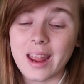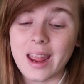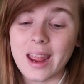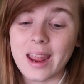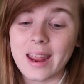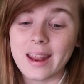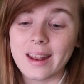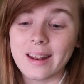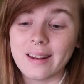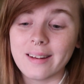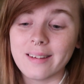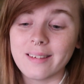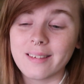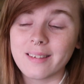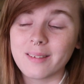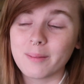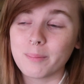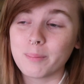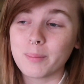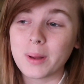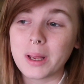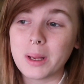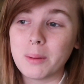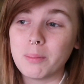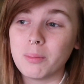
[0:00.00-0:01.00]

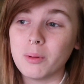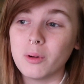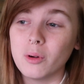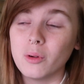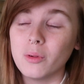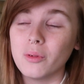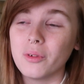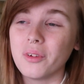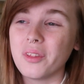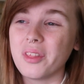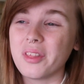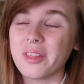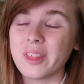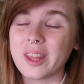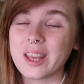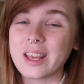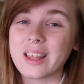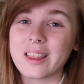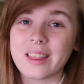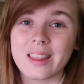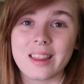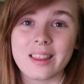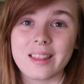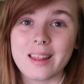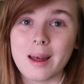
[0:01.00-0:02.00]
and people
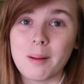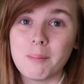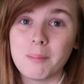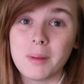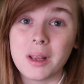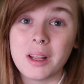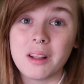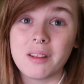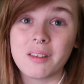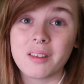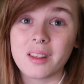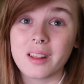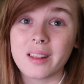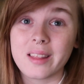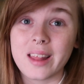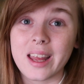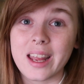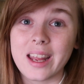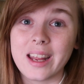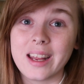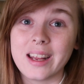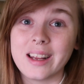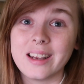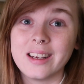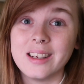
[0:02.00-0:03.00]
think that that means that
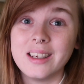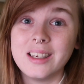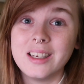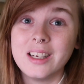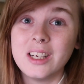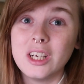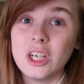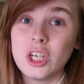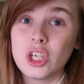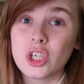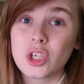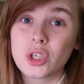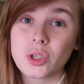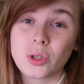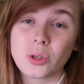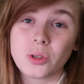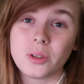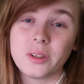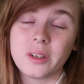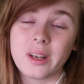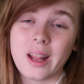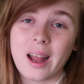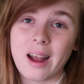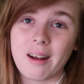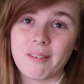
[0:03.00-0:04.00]
they
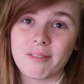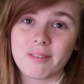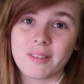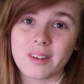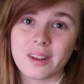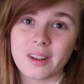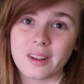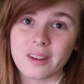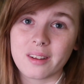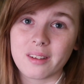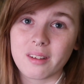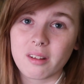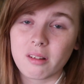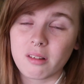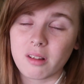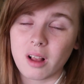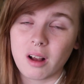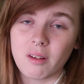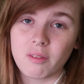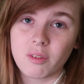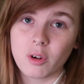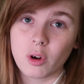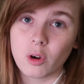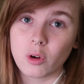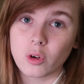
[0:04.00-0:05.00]
shouldn't have to
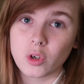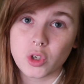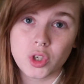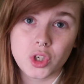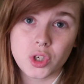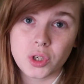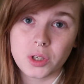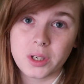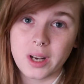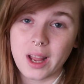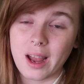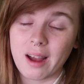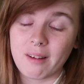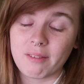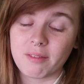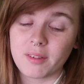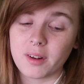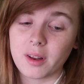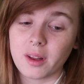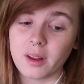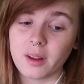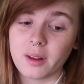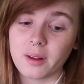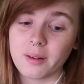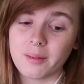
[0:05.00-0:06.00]
suffer or shouldn't have
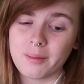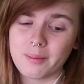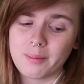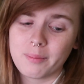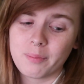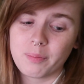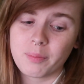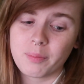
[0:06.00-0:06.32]
to